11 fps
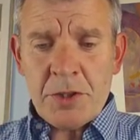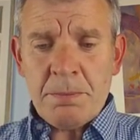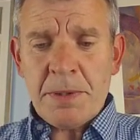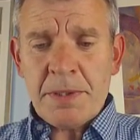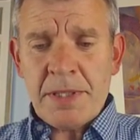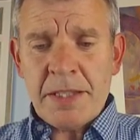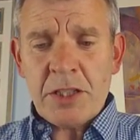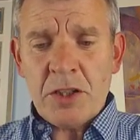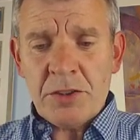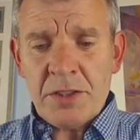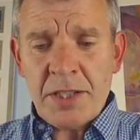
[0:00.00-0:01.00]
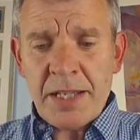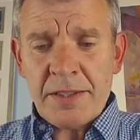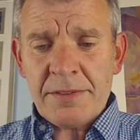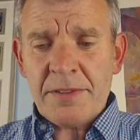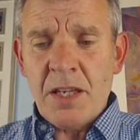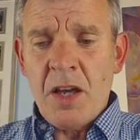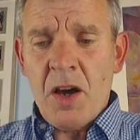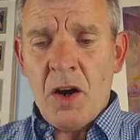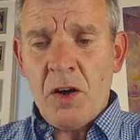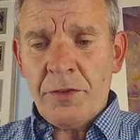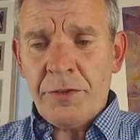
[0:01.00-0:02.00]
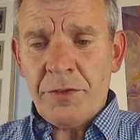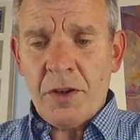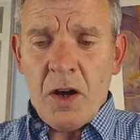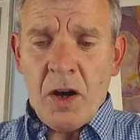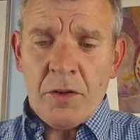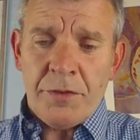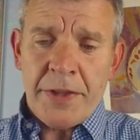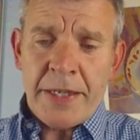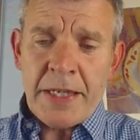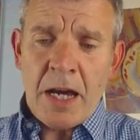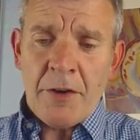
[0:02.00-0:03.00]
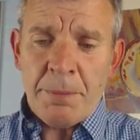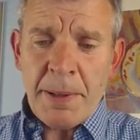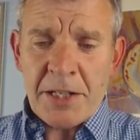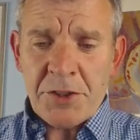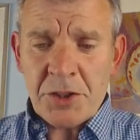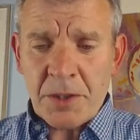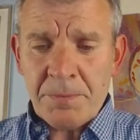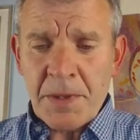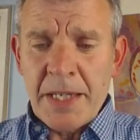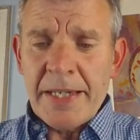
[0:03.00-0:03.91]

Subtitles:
but in the context of the pendulum,